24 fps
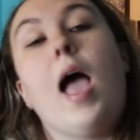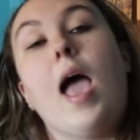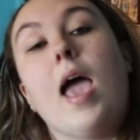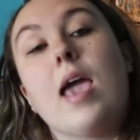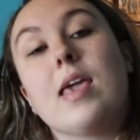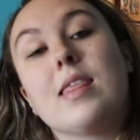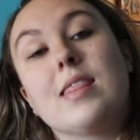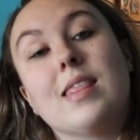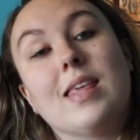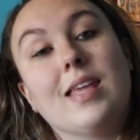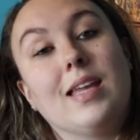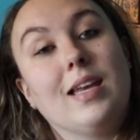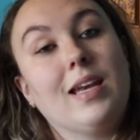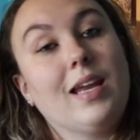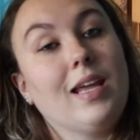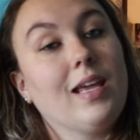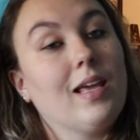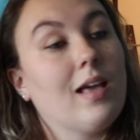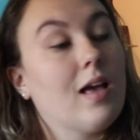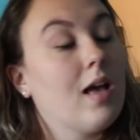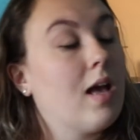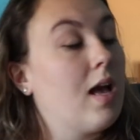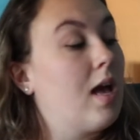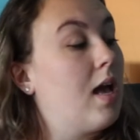And then I
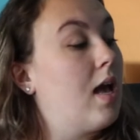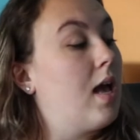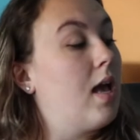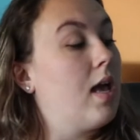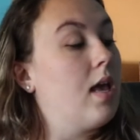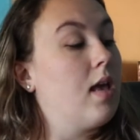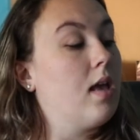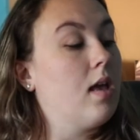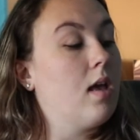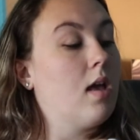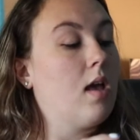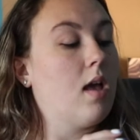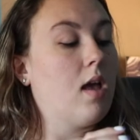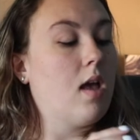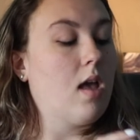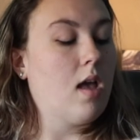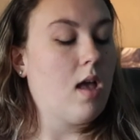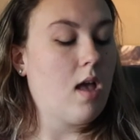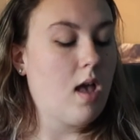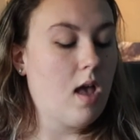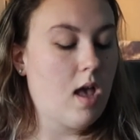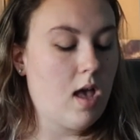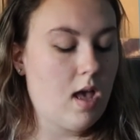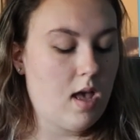got
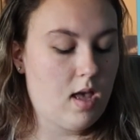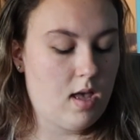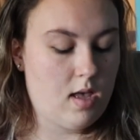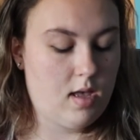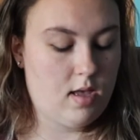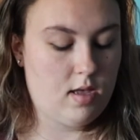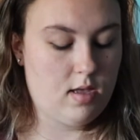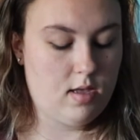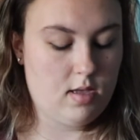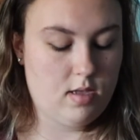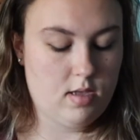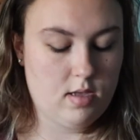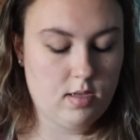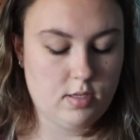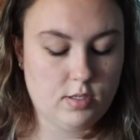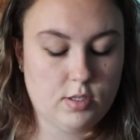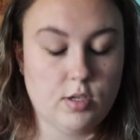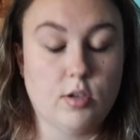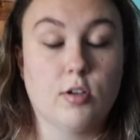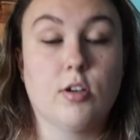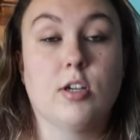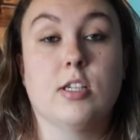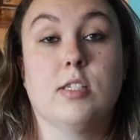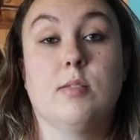uh
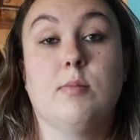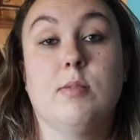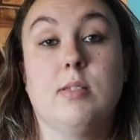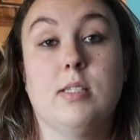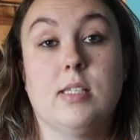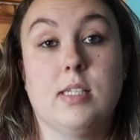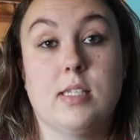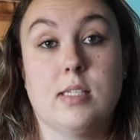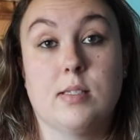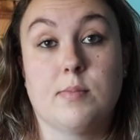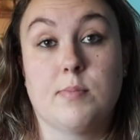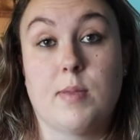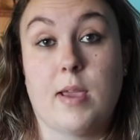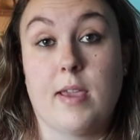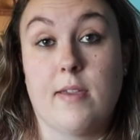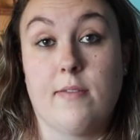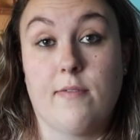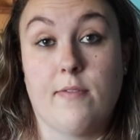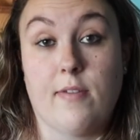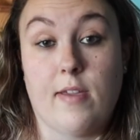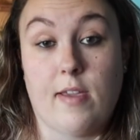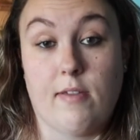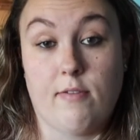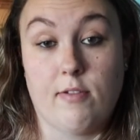so Christmas is my
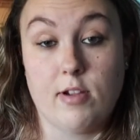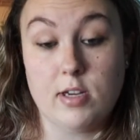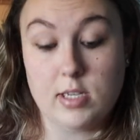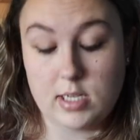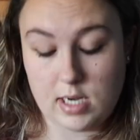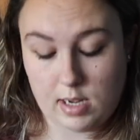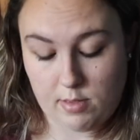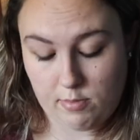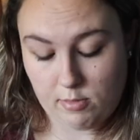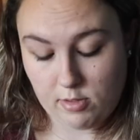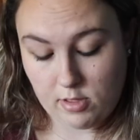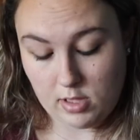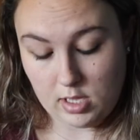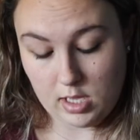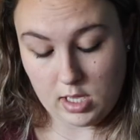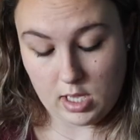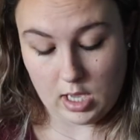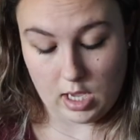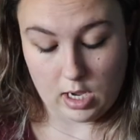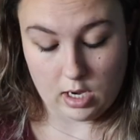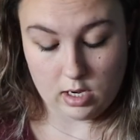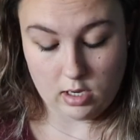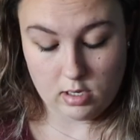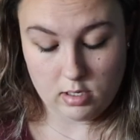favorite time of the
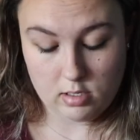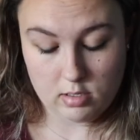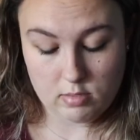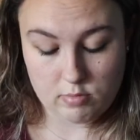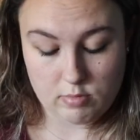year,